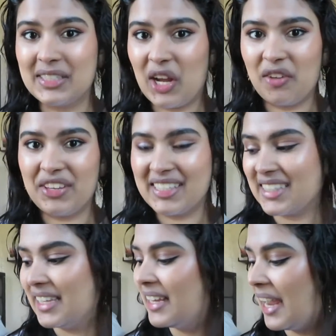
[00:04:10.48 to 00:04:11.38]
it's
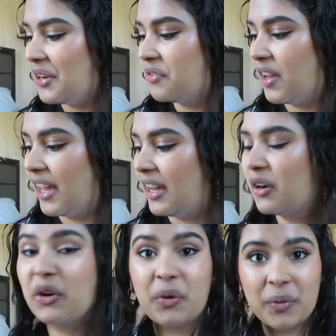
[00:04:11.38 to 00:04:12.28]
obviously kind of a
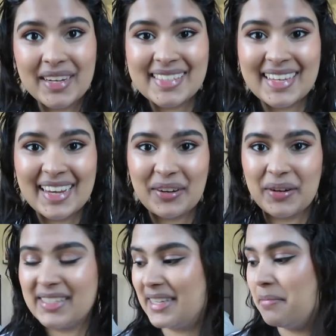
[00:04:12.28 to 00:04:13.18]

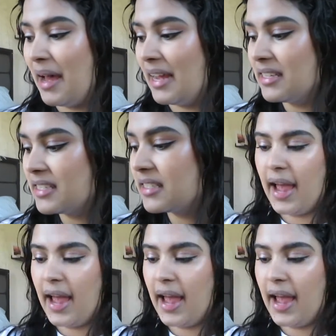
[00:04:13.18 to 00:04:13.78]
crazy mess.